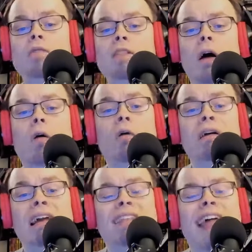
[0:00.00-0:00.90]
So
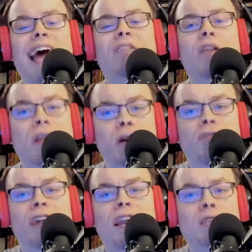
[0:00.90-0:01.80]
they have a new
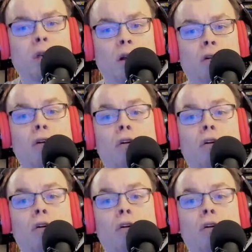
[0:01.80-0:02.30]
finisher